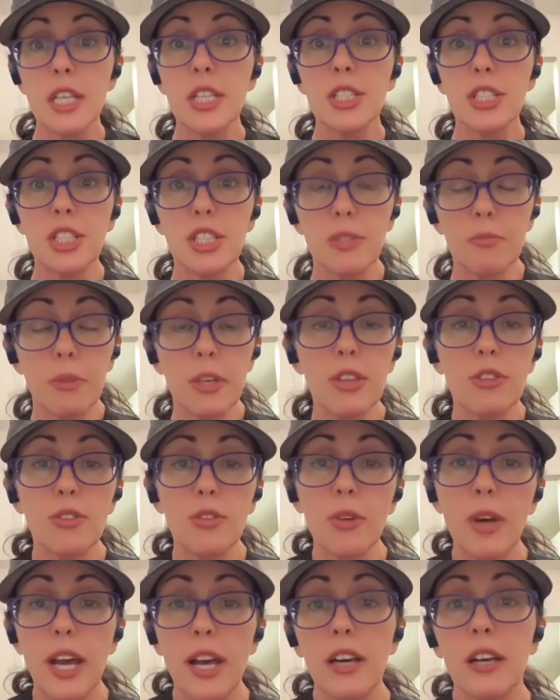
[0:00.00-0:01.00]
She's been
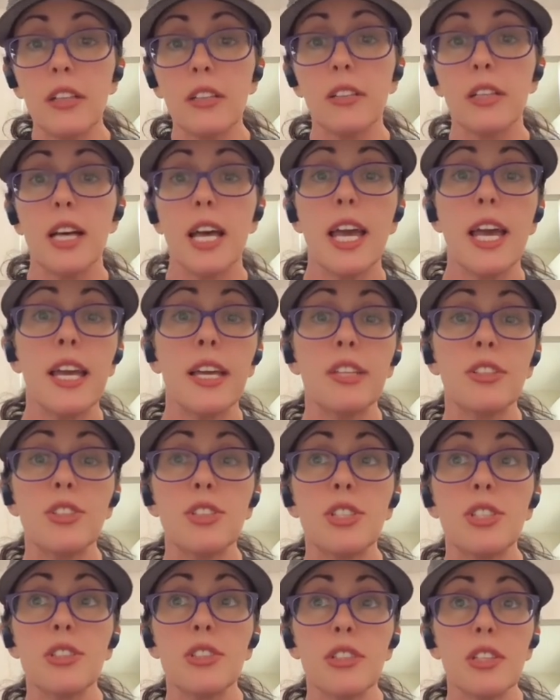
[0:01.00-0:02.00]
through hell and
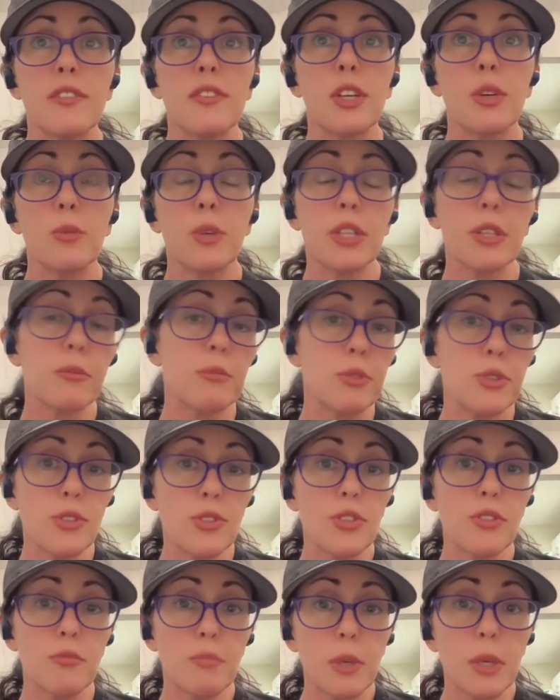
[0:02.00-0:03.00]
she's living with
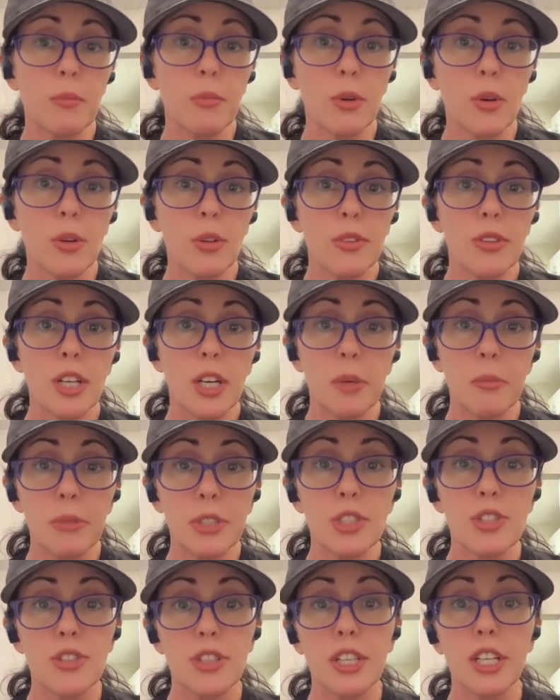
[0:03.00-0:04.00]
abusive people that are
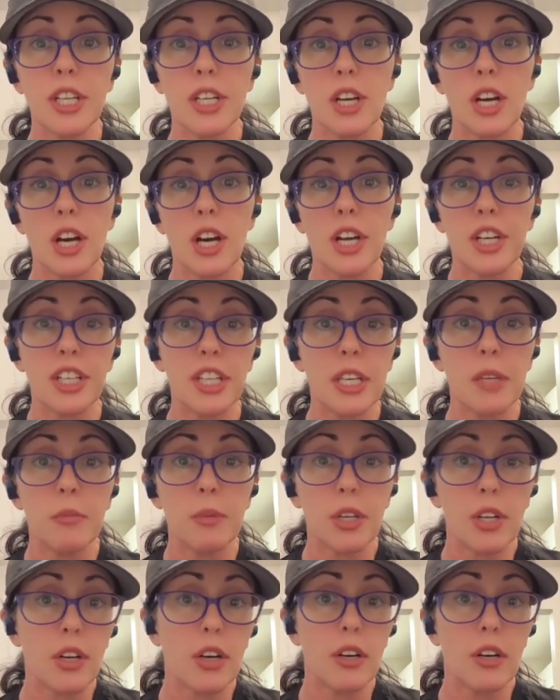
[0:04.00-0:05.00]
mistreating her and
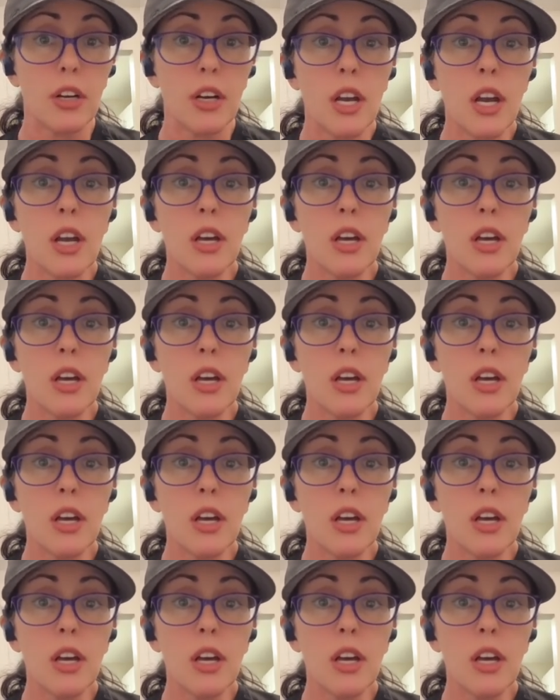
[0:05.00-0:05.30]
keeping her